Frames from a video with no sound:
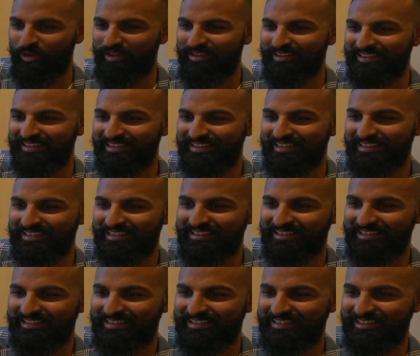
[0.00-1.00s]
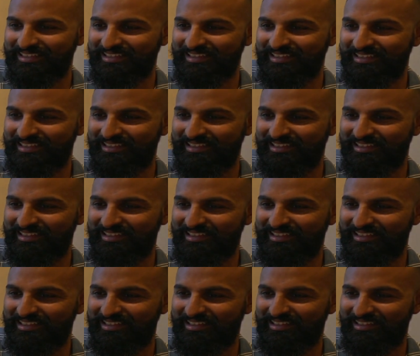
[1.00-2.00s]

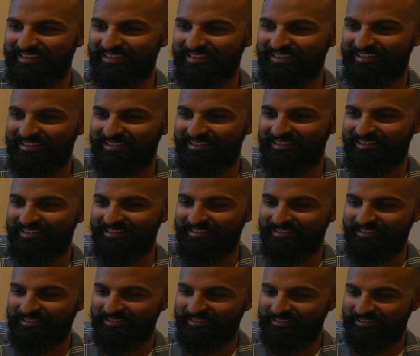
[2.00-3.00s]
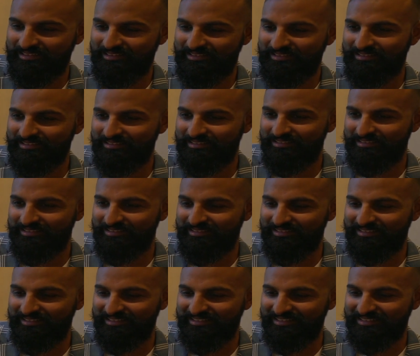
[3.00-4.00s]

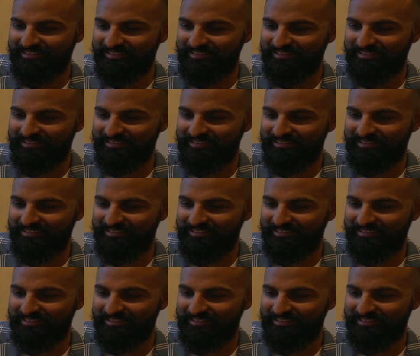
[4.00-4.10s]
The person shown says nothing.